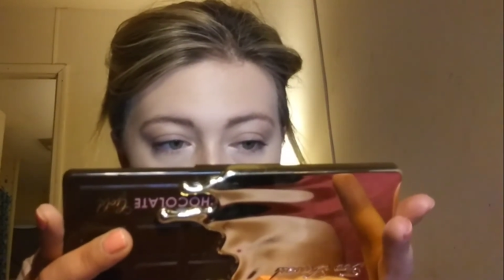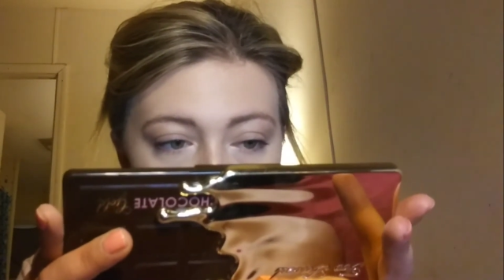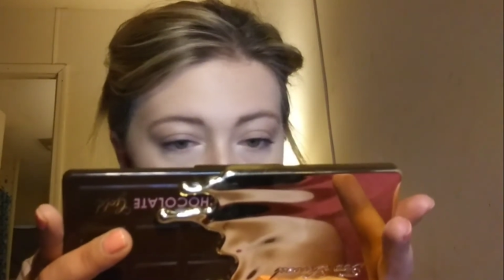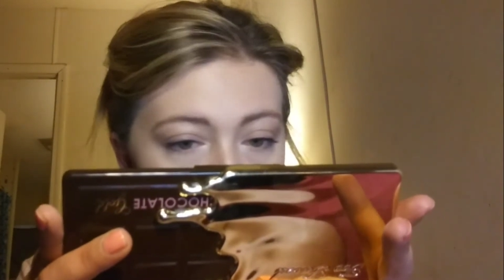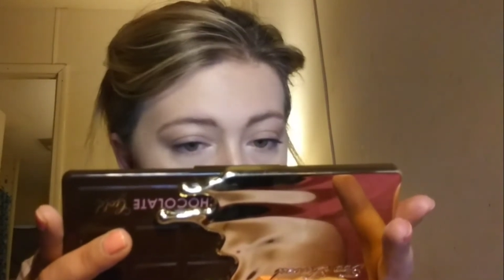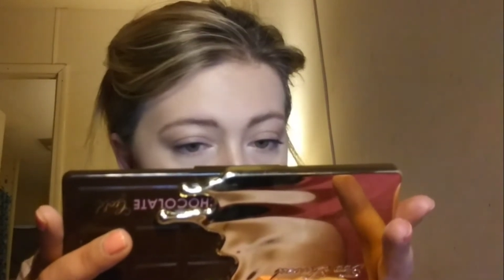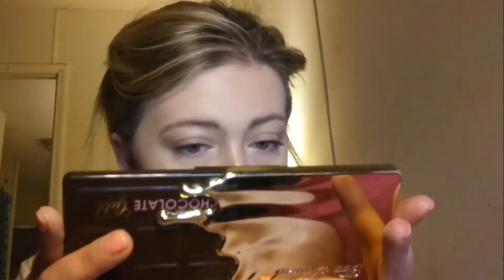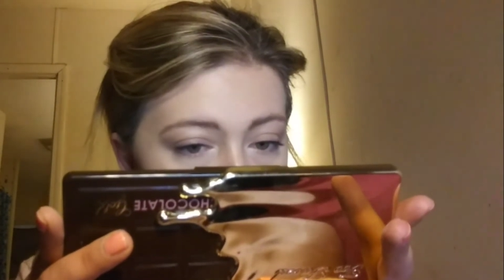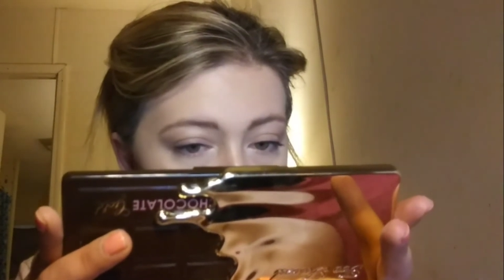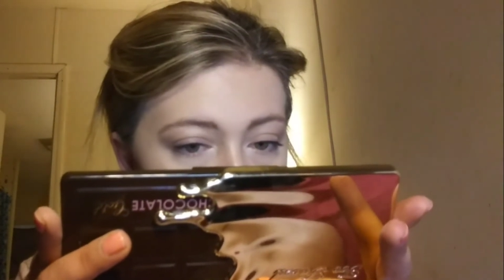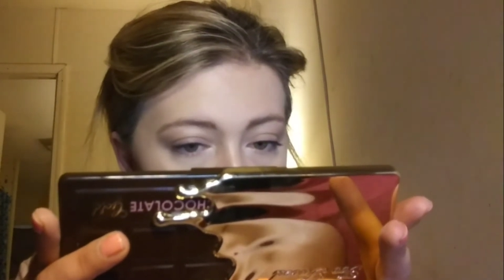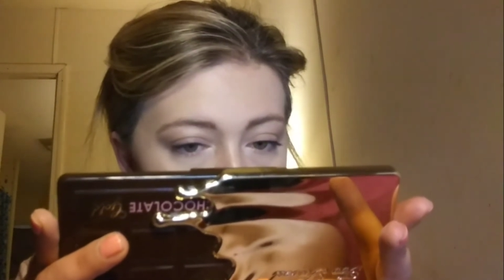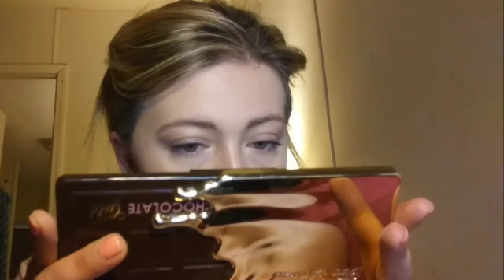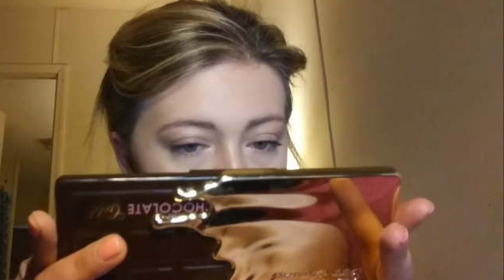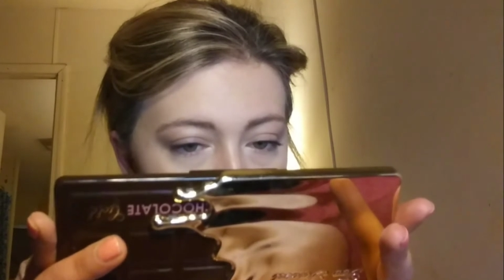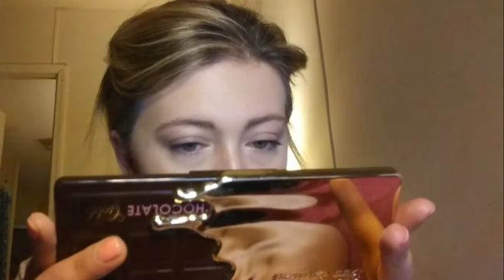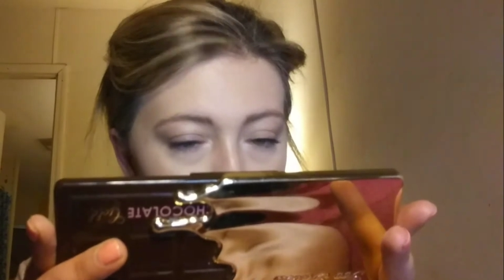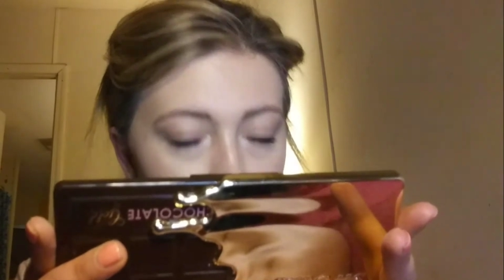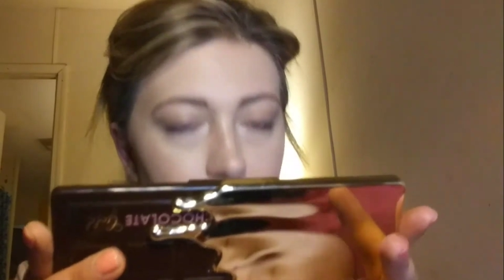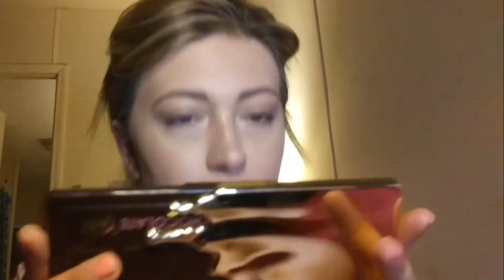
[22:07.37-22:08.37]
No,
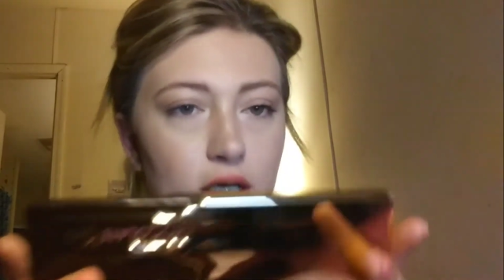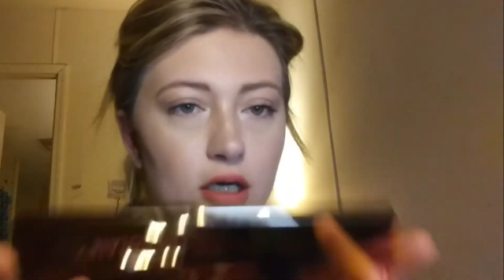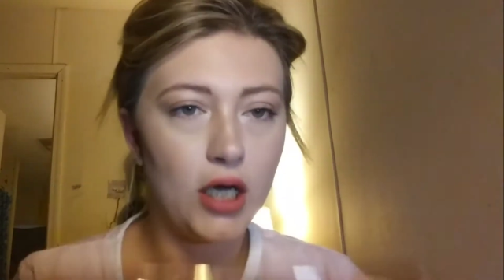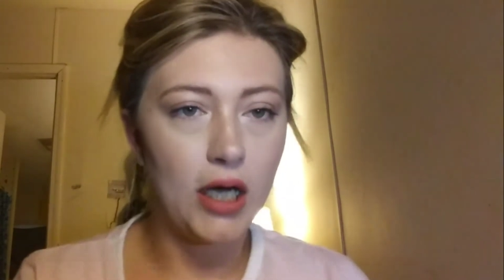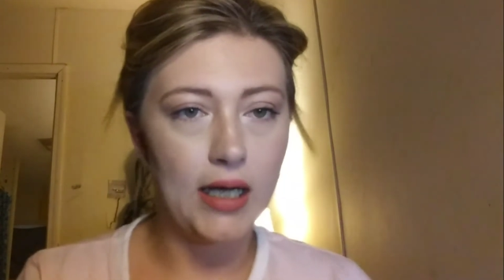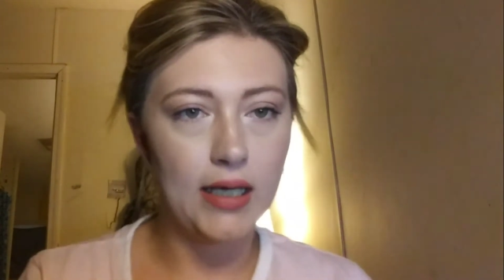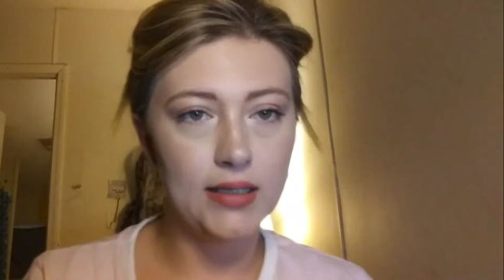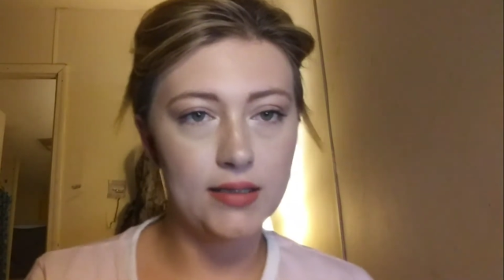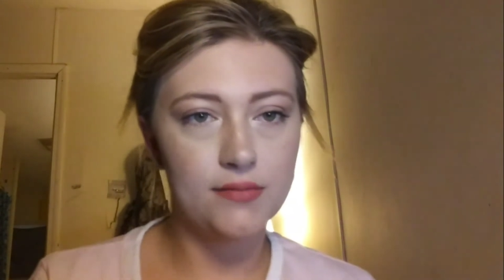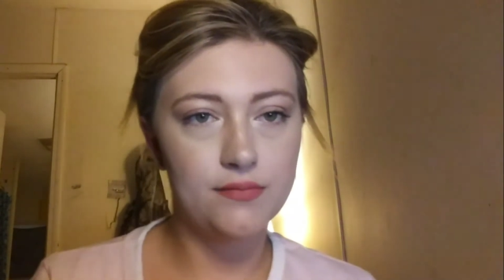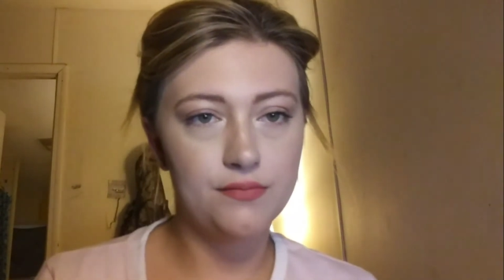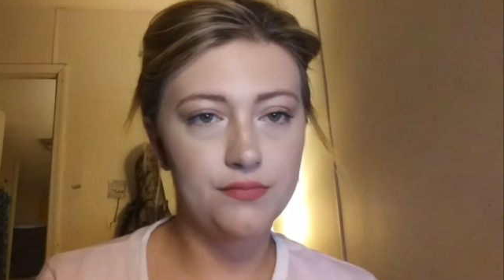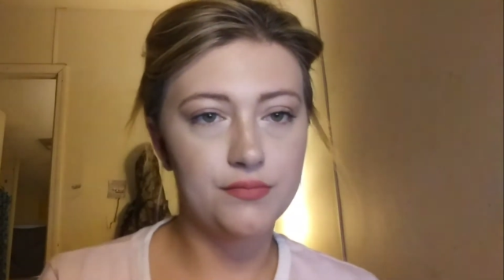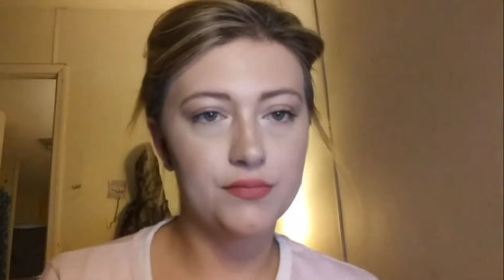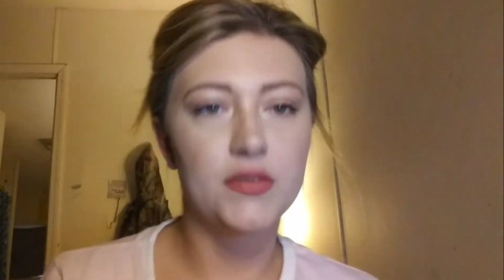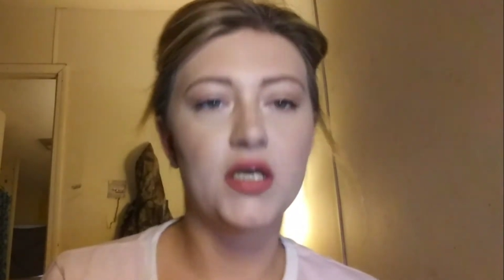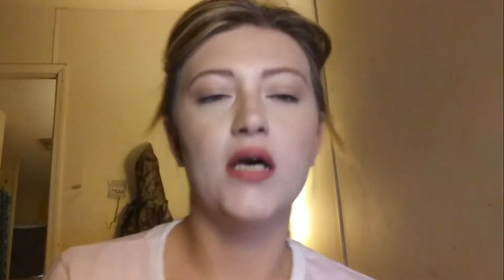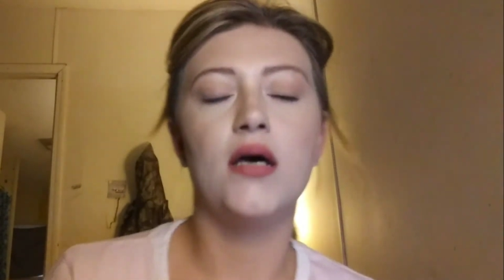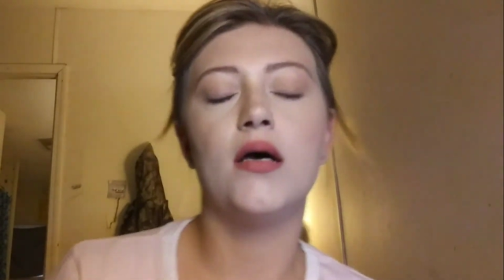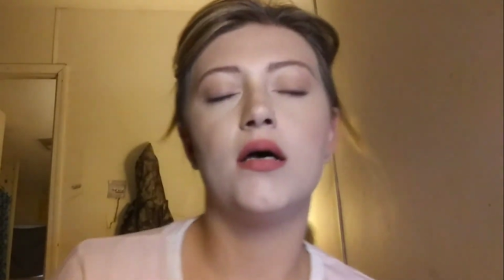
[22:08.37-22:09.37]
they're not.
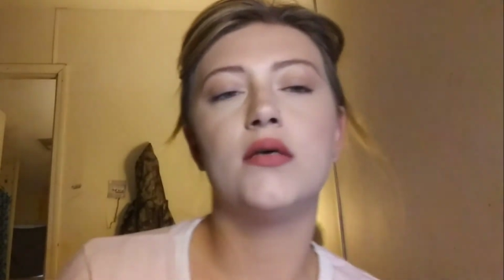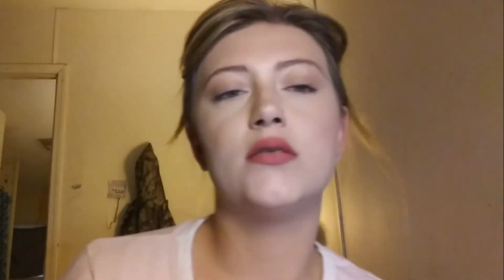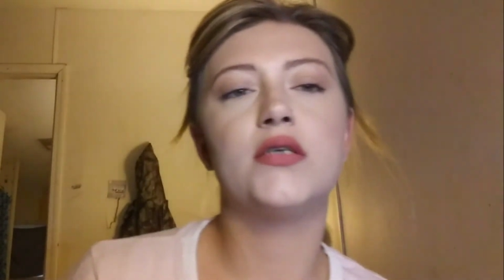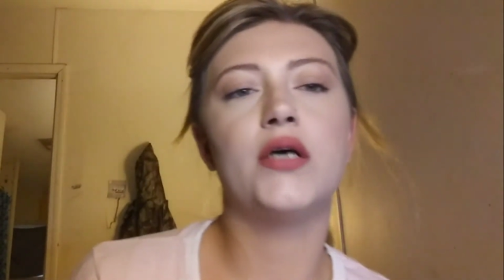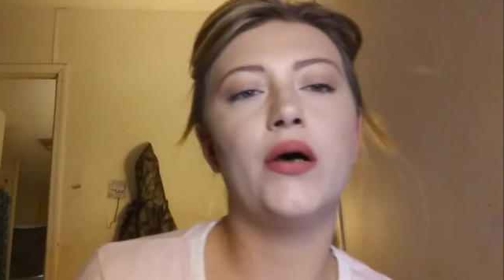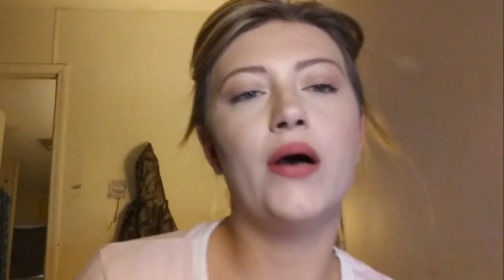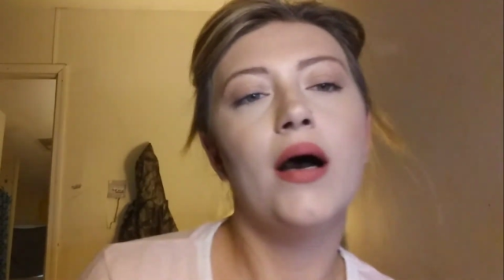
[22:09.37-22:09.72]
So